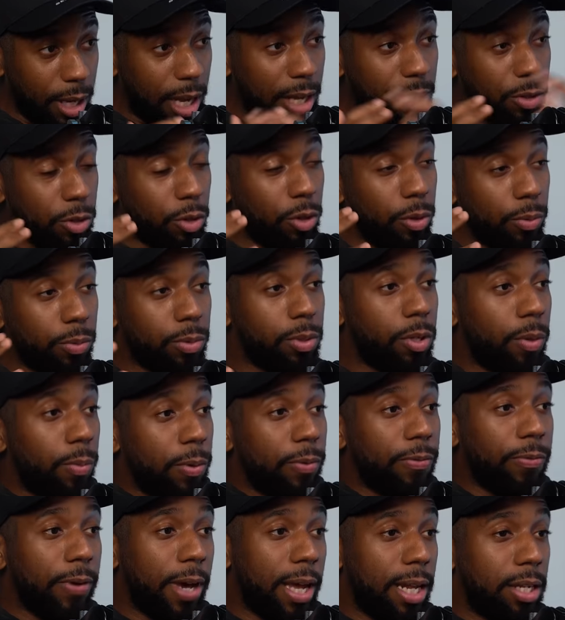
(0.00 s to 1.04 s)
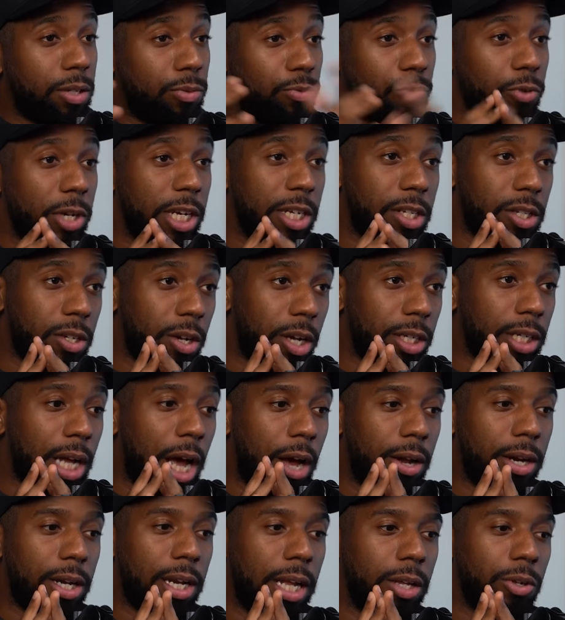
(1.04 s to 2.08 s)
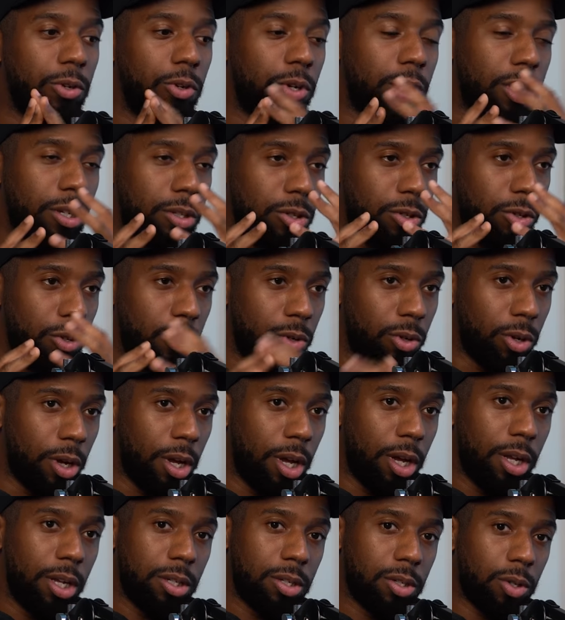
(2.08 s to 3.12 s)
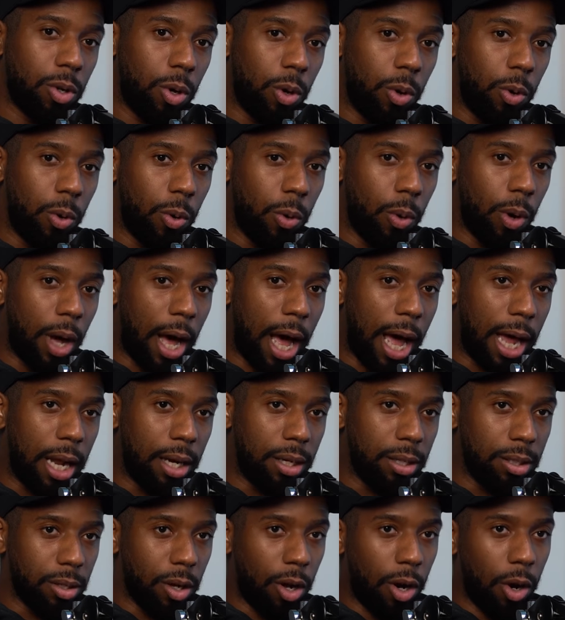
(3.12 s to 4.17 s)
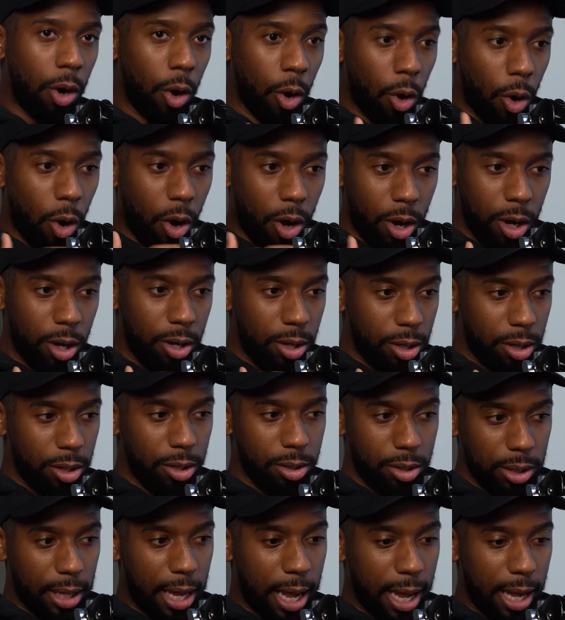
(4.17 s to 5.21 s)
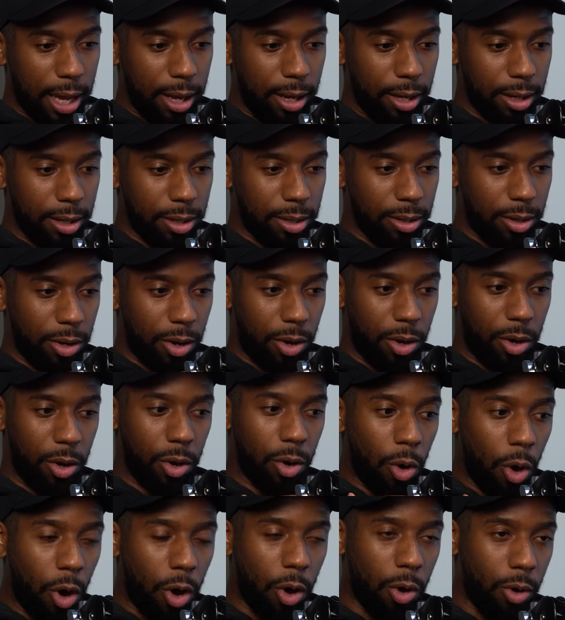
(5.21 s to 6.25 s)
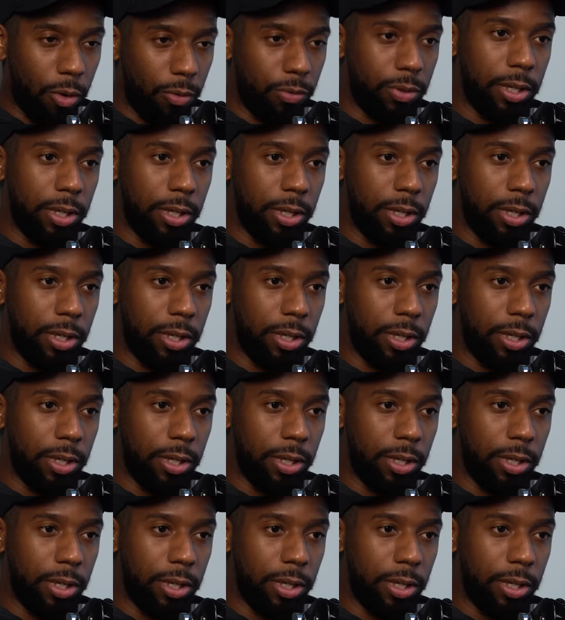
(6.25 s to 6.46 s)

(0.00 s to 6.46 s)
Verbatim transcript: If yeah, someone's dude, to yeah. be fair, there's research out there that you can do. Mm -hmm. So and a lot, like a lot